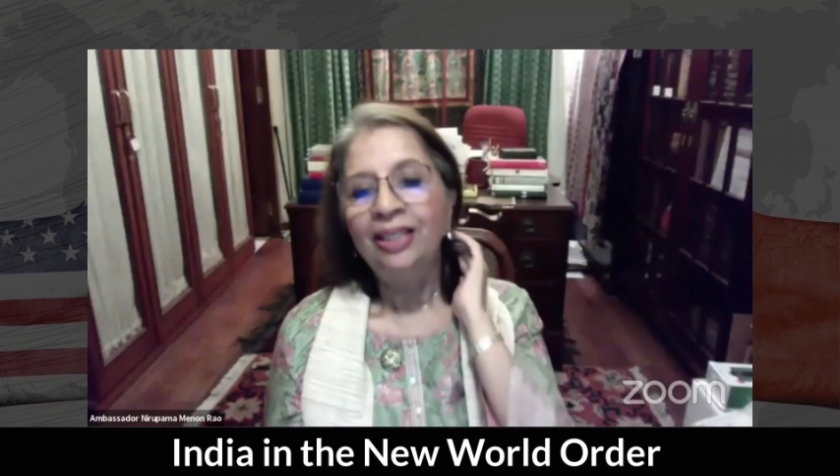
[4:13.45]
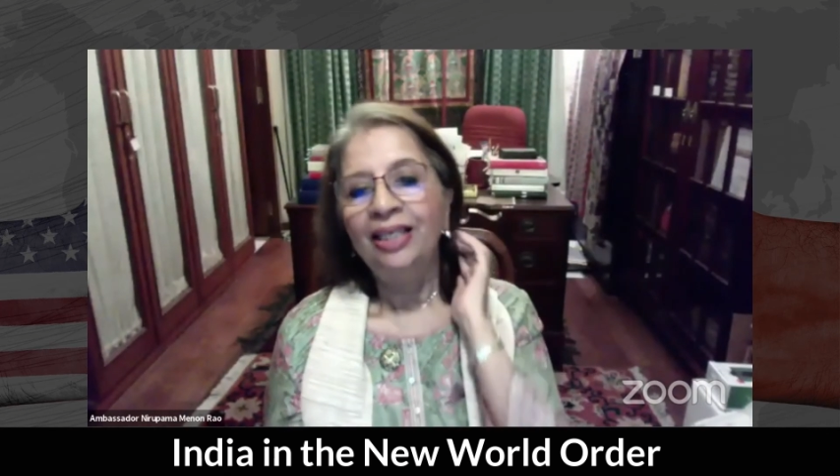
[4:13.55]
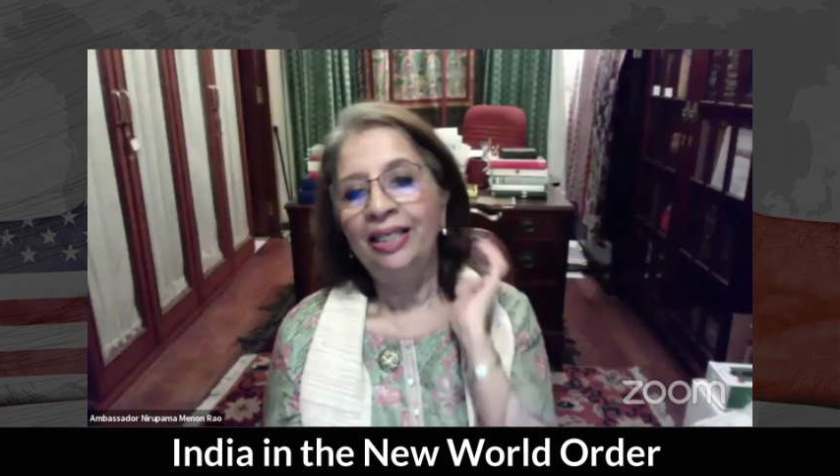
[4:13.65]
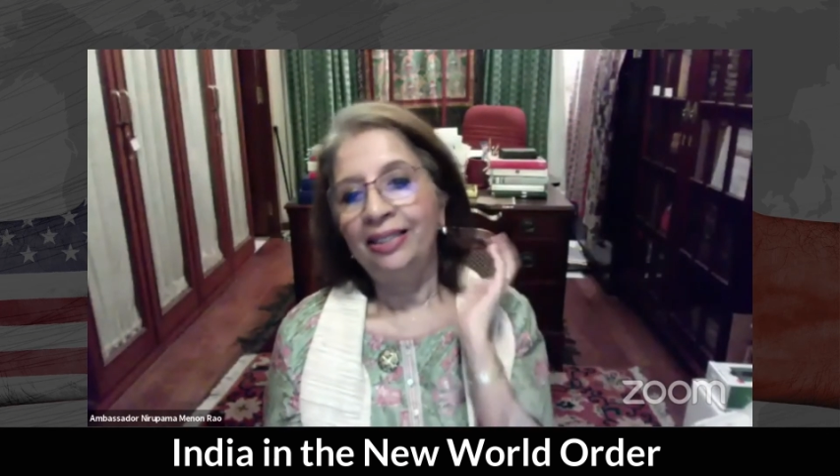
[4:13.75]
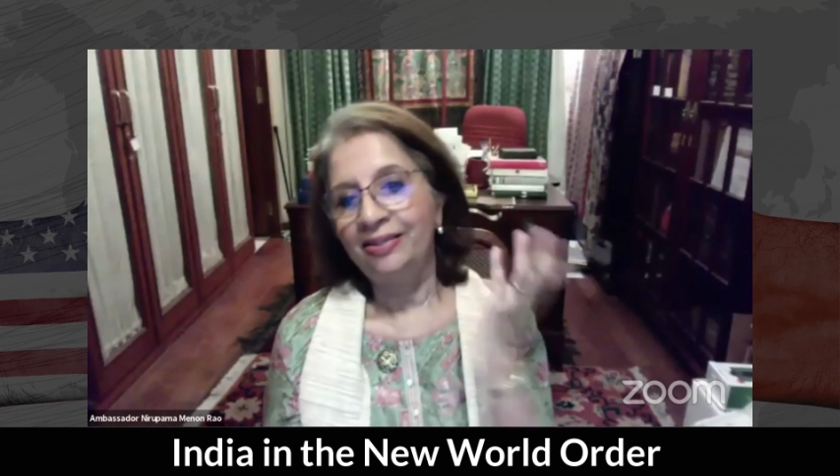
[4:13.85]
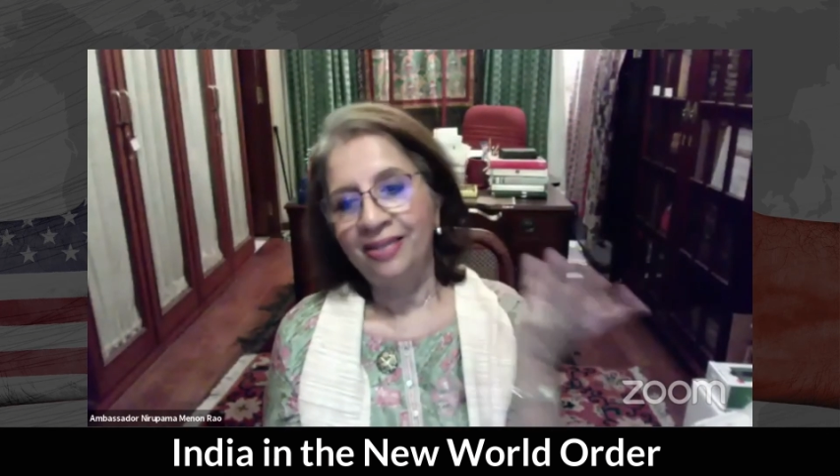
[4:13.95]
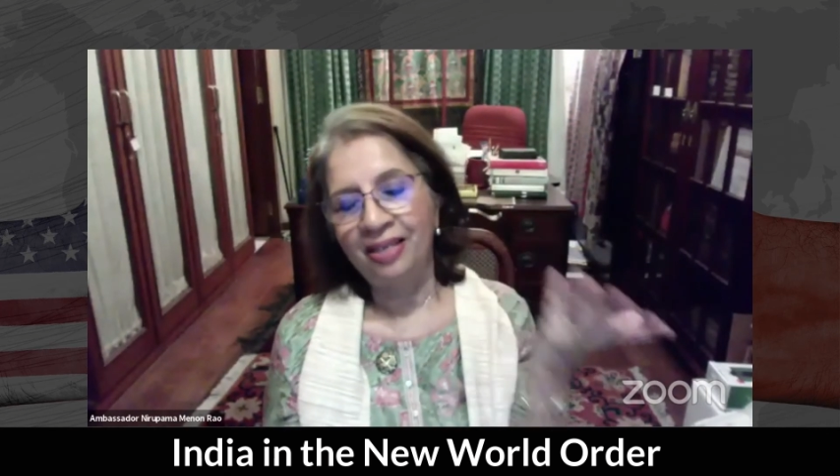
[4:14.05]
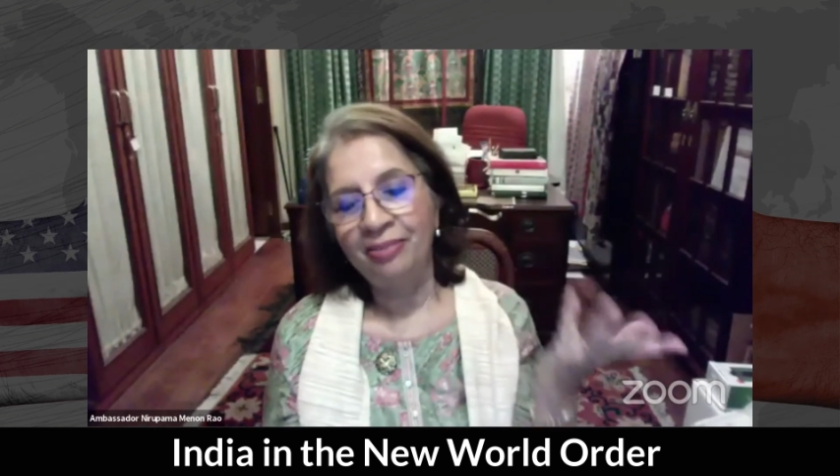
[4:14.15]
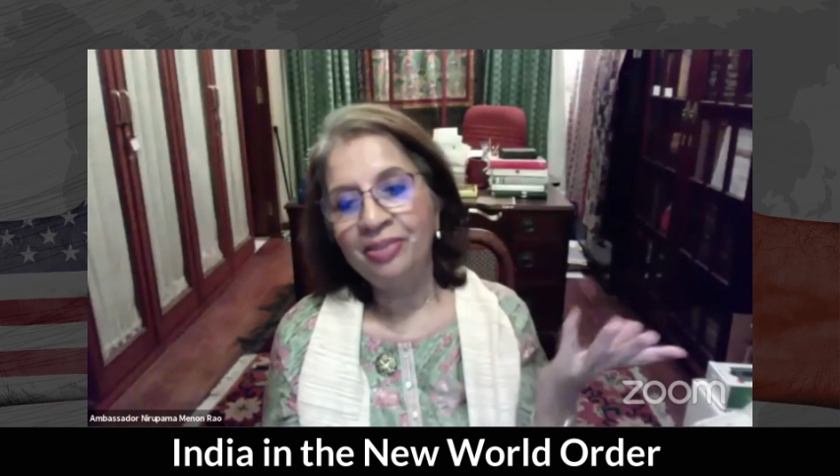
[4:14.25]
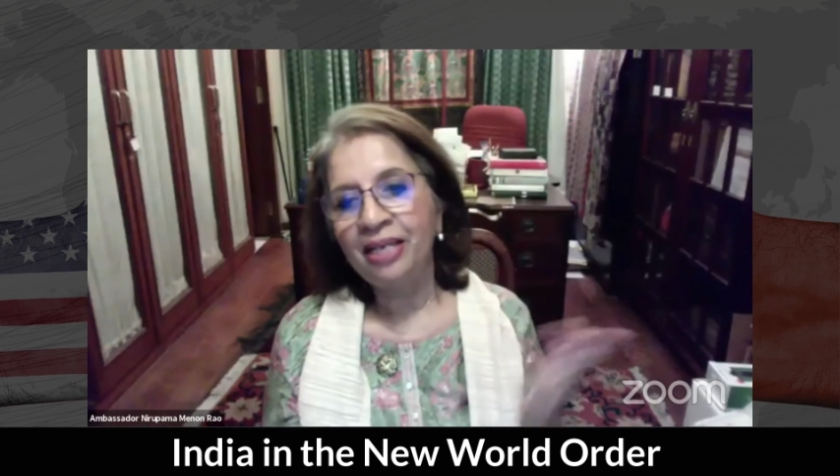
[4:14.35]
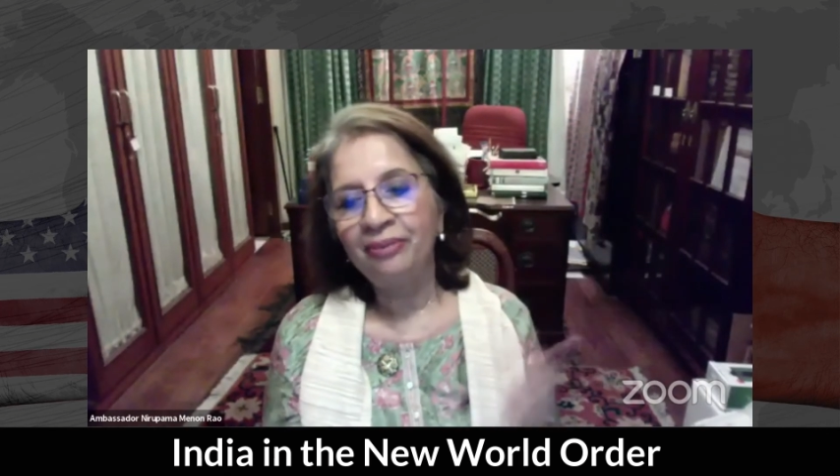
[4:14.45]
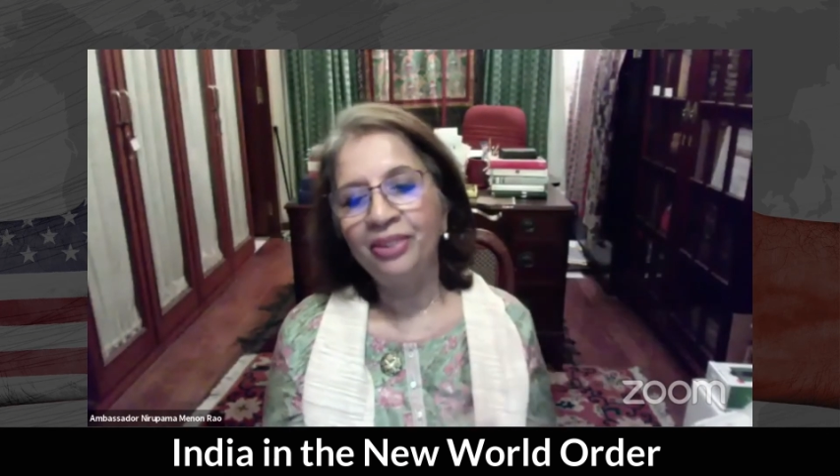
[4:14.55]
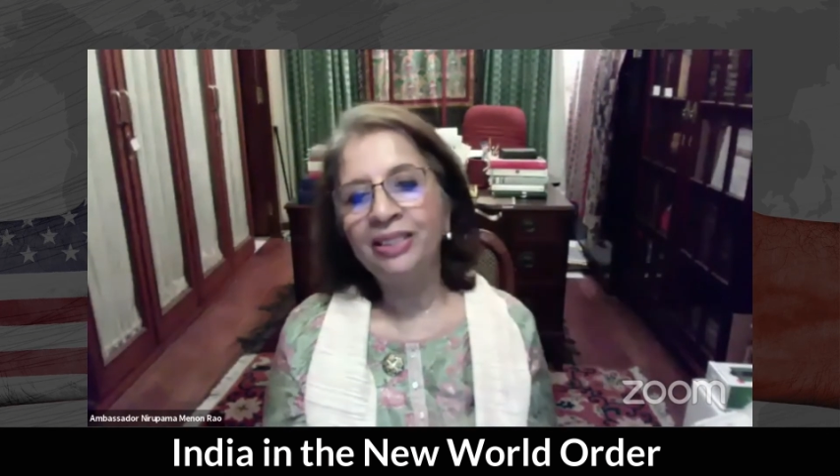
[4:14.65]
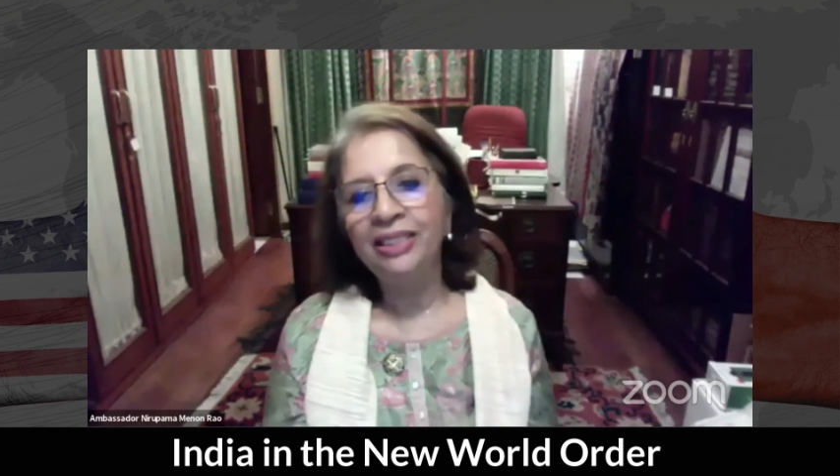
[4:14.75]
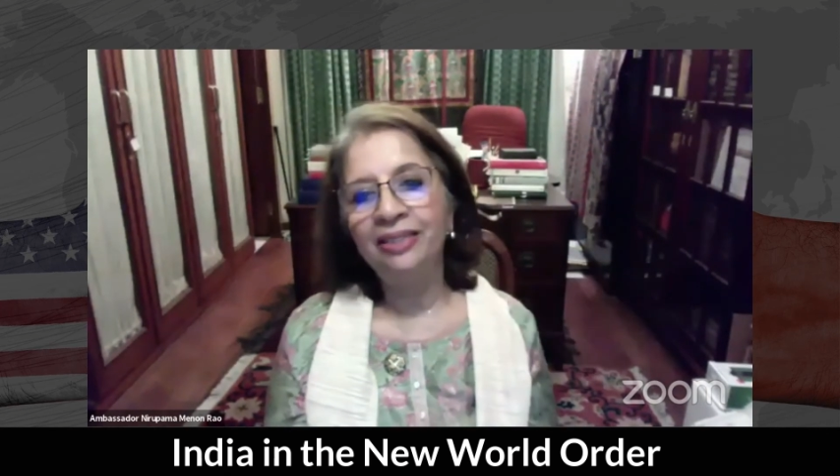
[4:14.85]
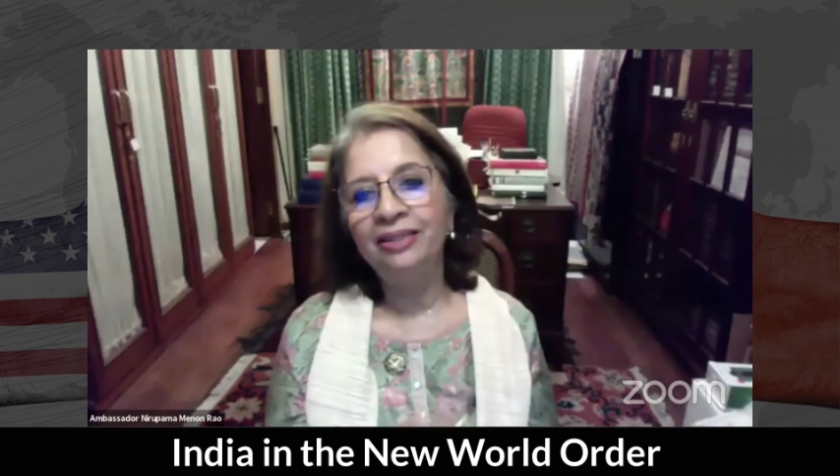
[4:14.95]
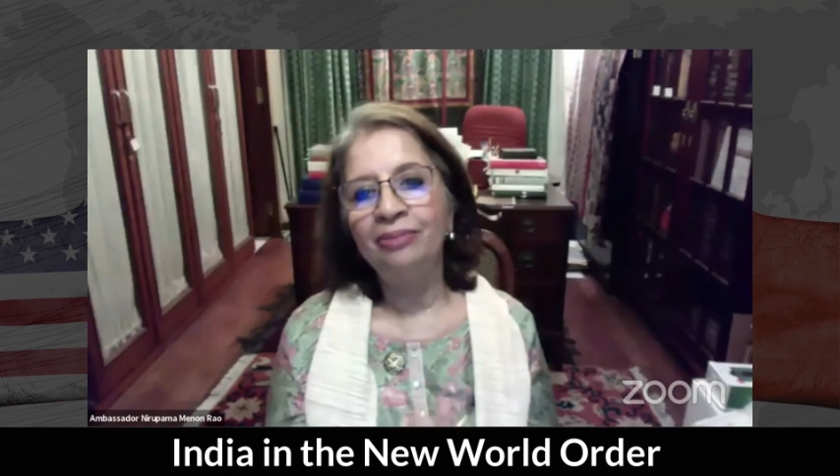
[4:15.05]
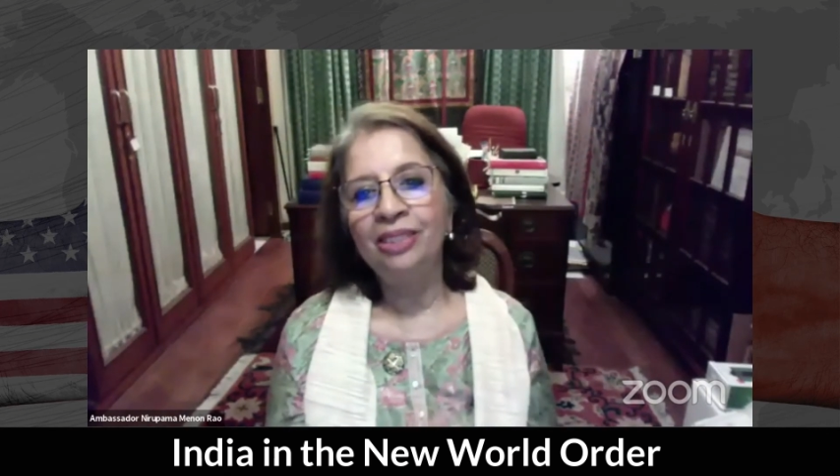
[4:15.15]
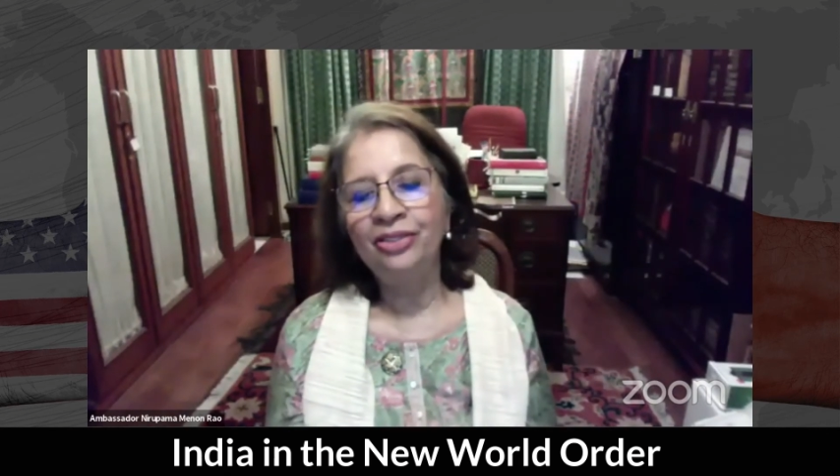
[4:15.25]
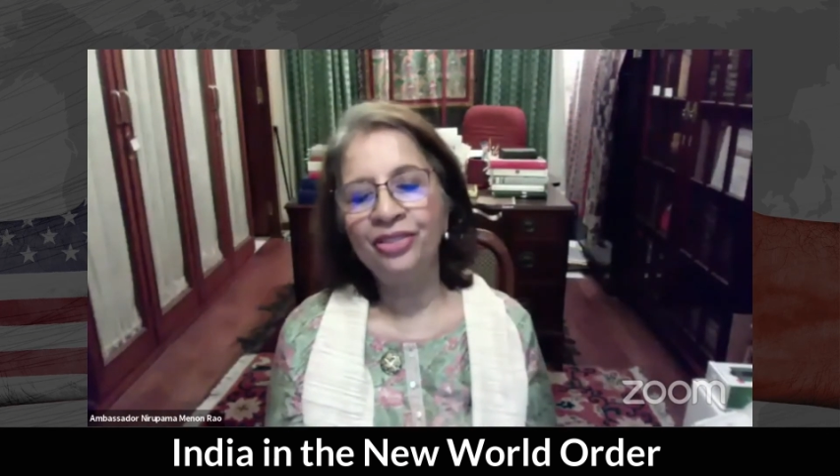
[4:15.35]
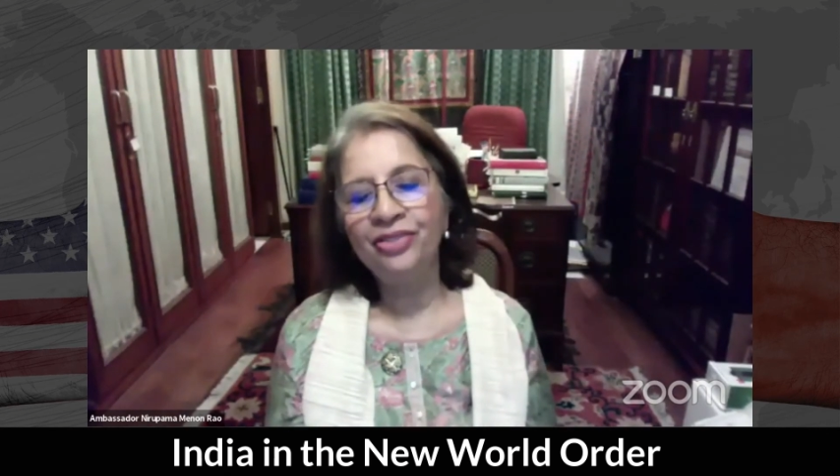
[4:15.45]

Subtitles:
and at the same time retain the military